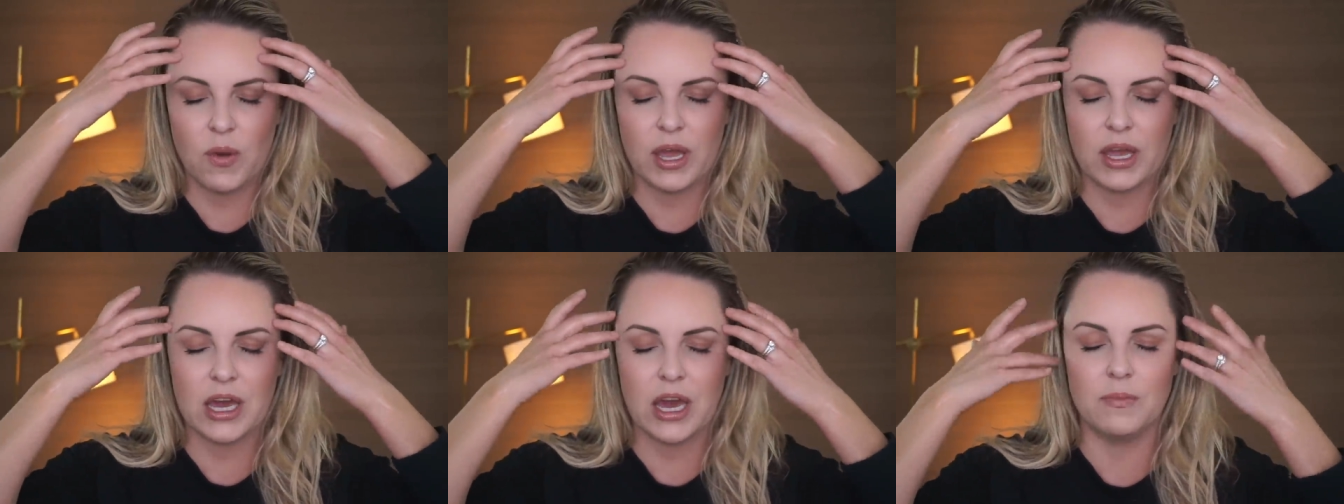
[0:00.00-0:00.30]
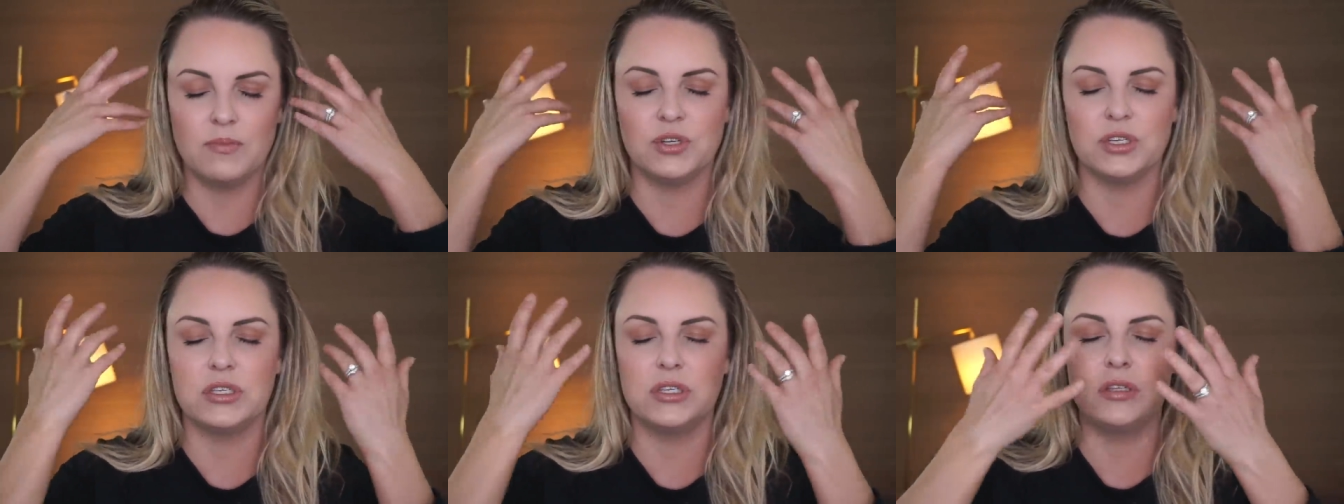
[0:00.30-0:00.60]
wake
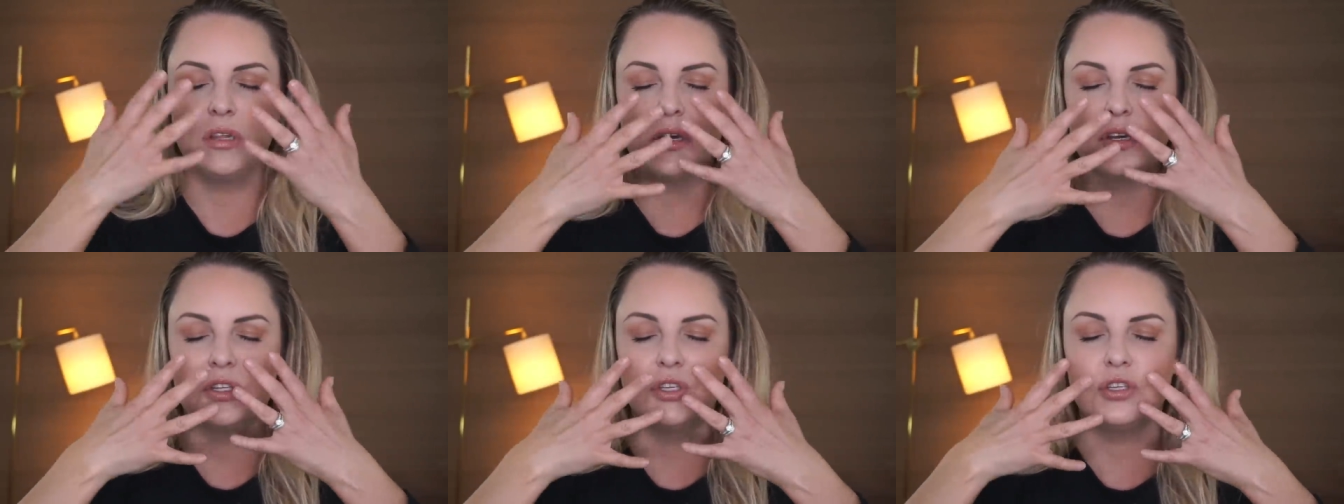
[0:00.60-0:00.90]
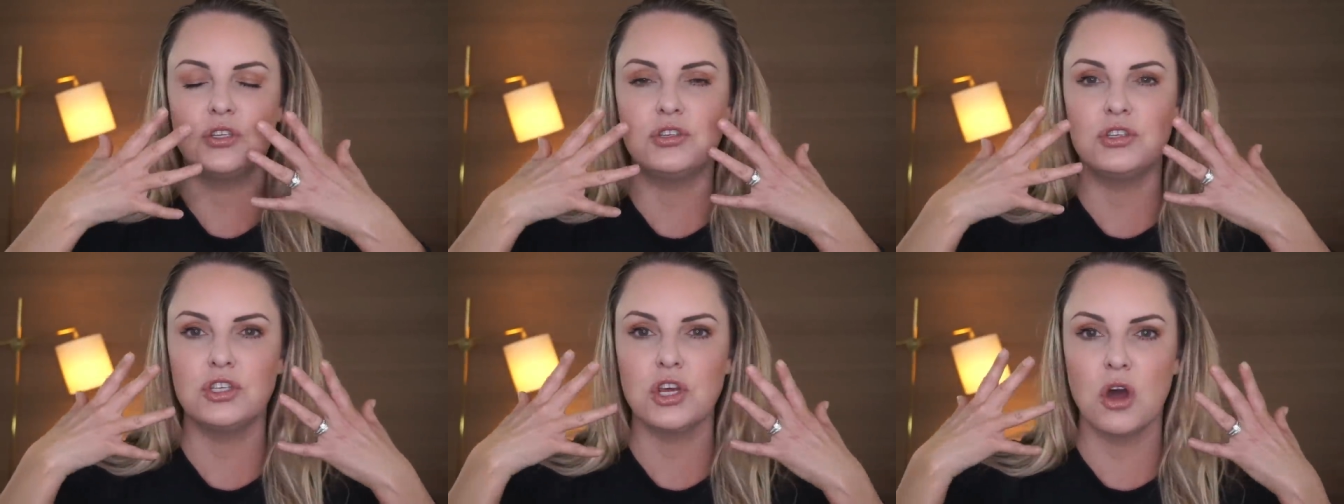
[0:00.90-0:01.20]
up just looks
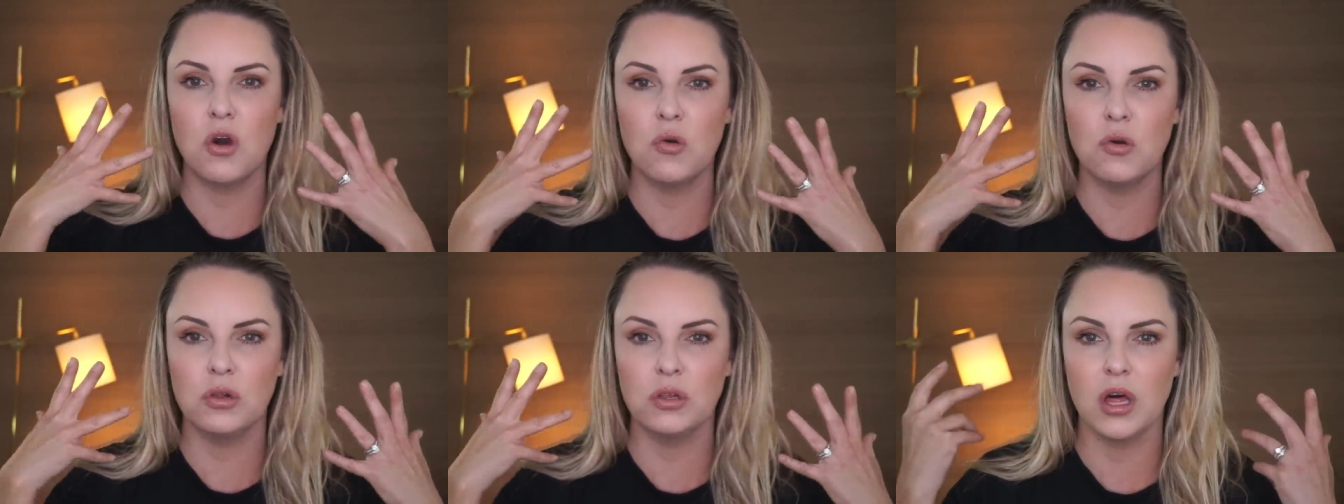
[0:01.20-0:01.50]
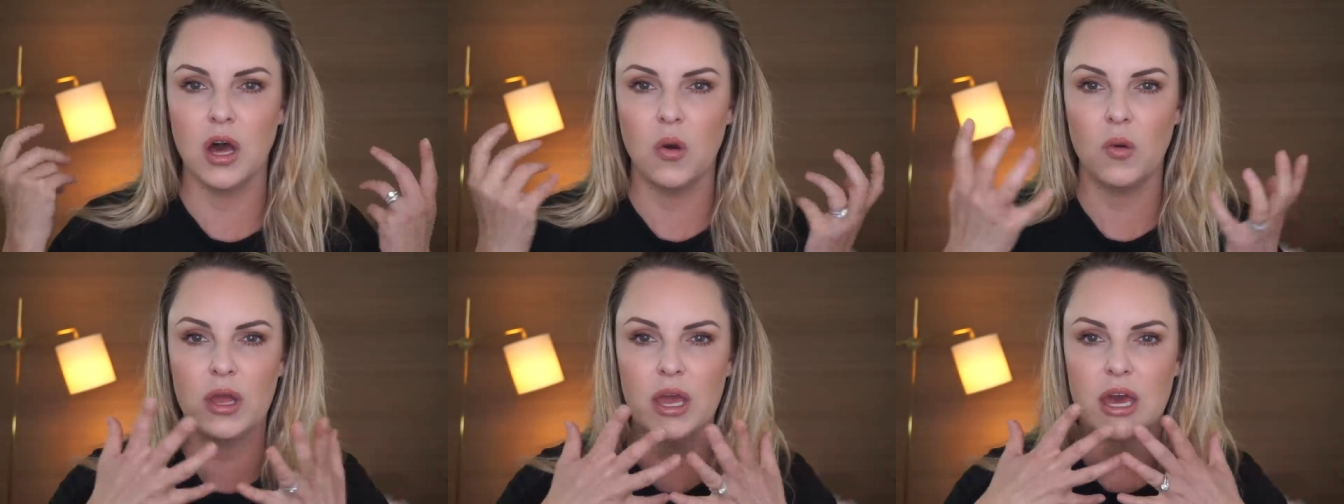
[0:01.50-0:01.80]
so
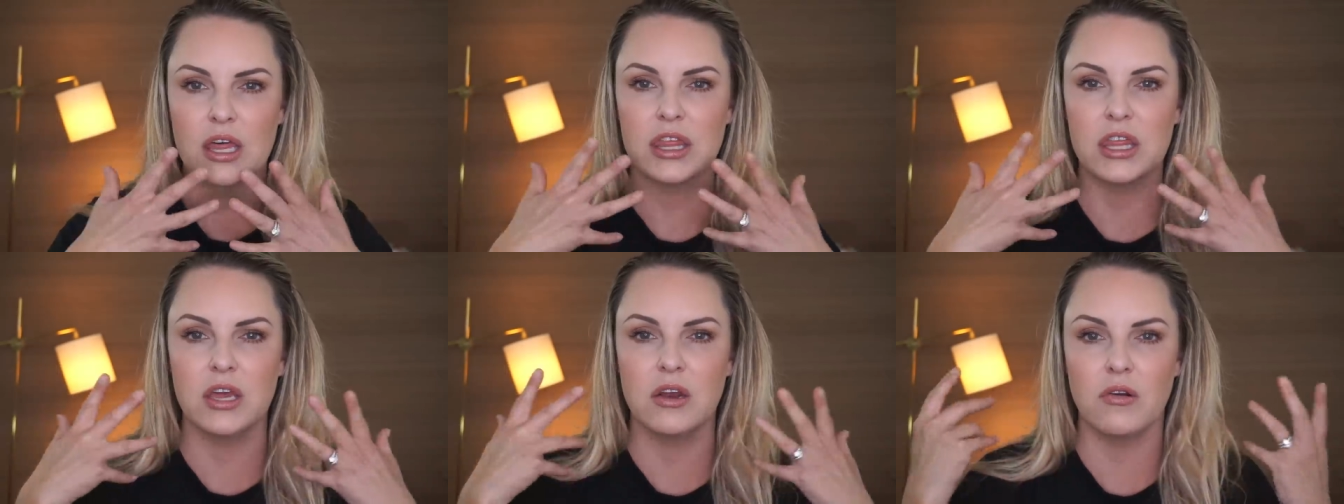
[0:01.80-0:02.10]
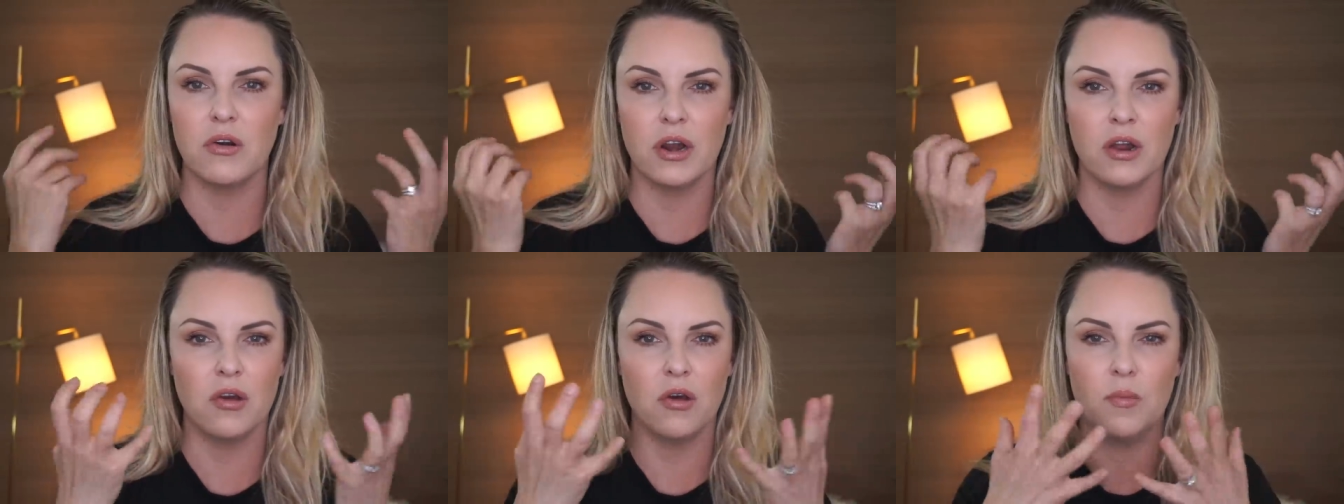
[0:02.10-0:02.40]
glowy
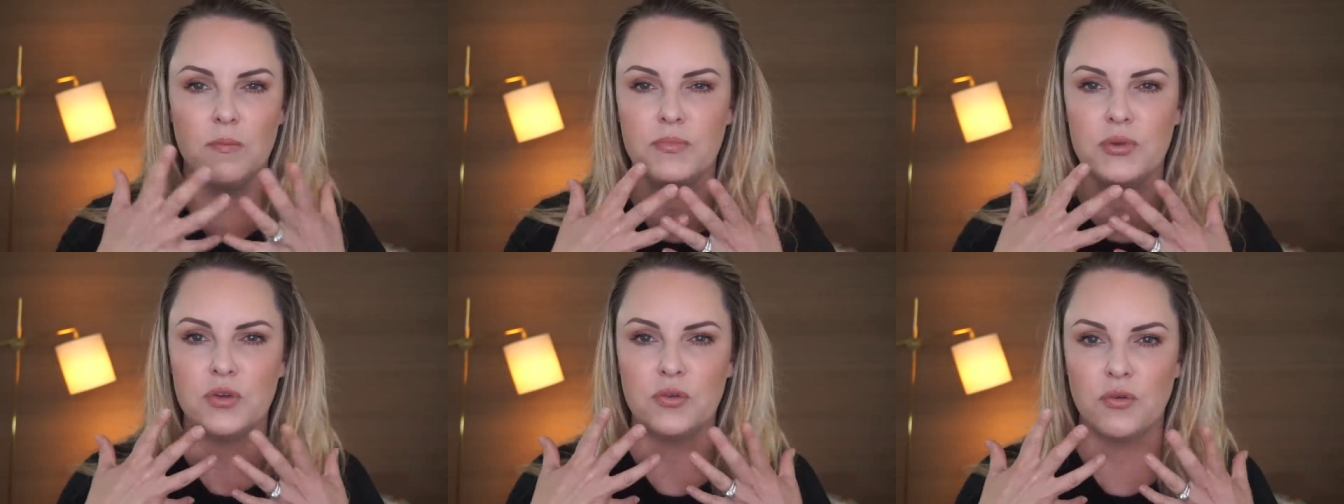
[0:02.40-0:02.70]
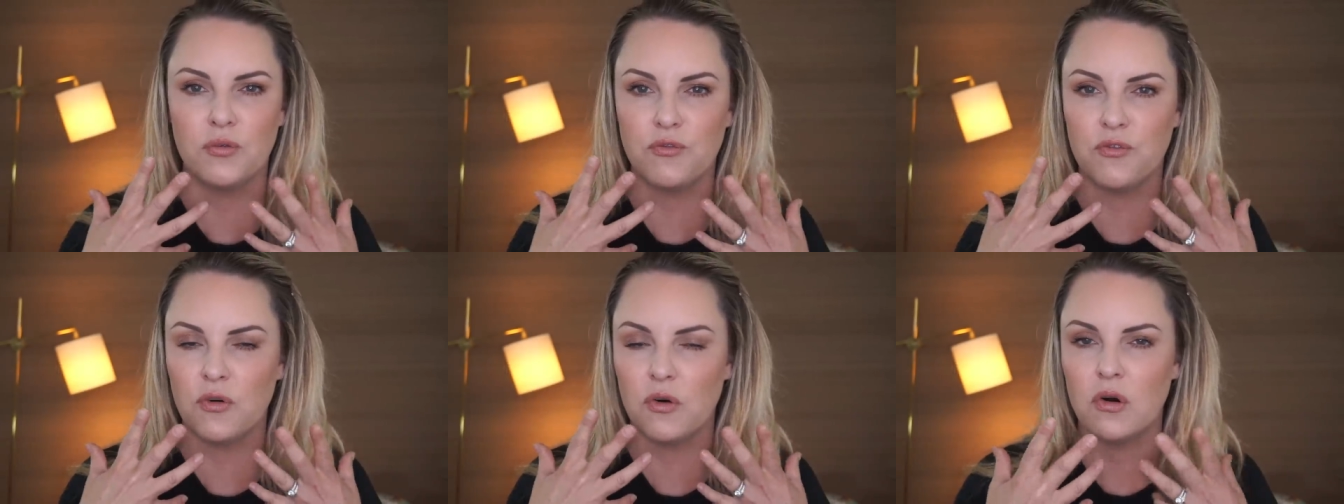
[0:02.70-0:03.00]
ethereal
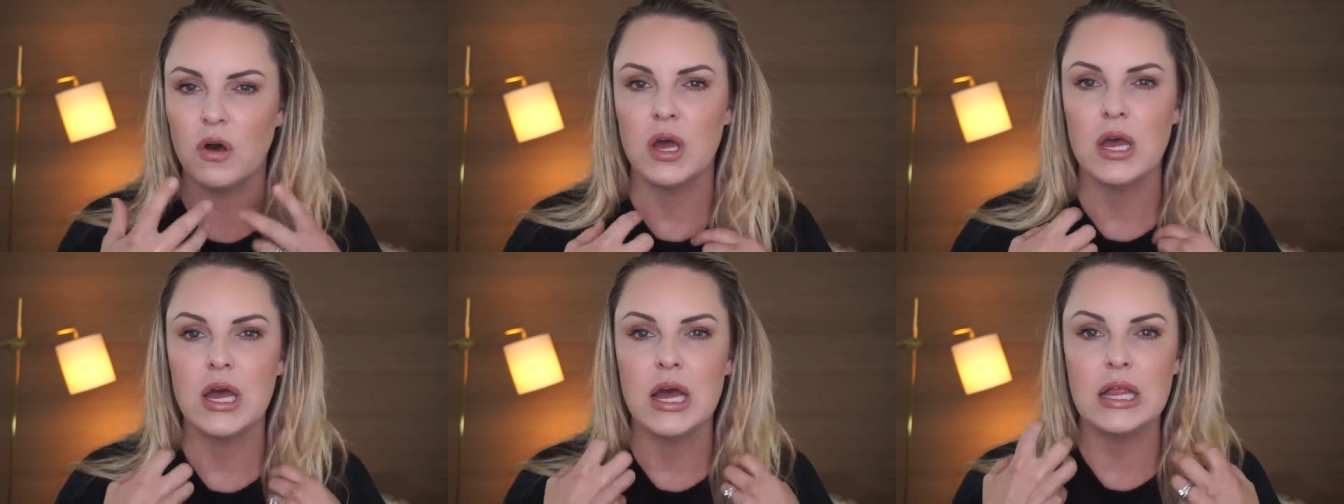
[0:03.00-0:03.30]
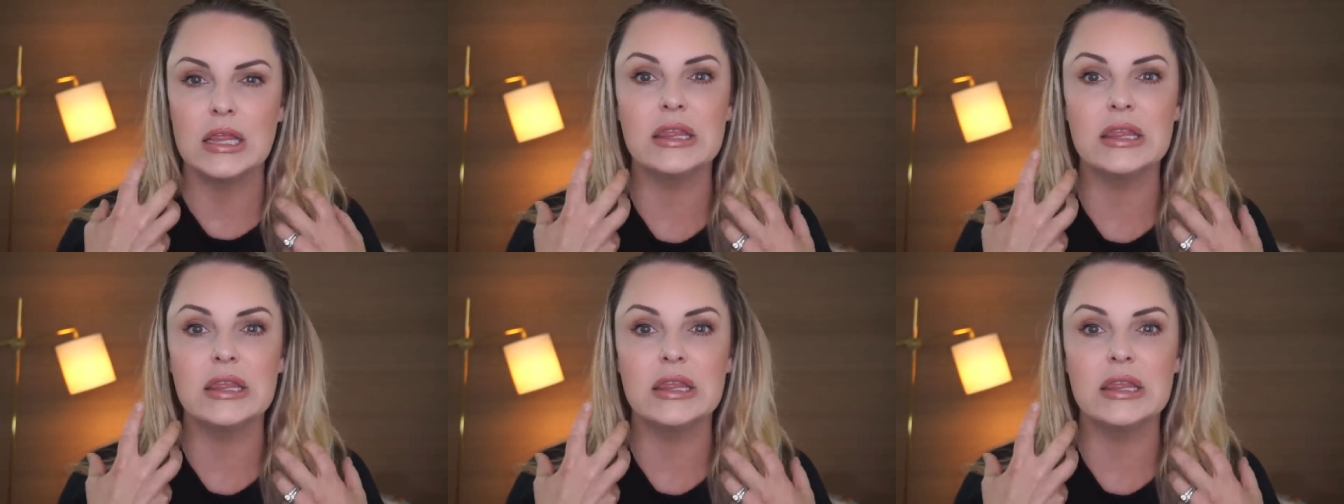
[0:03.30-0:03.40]
beautiful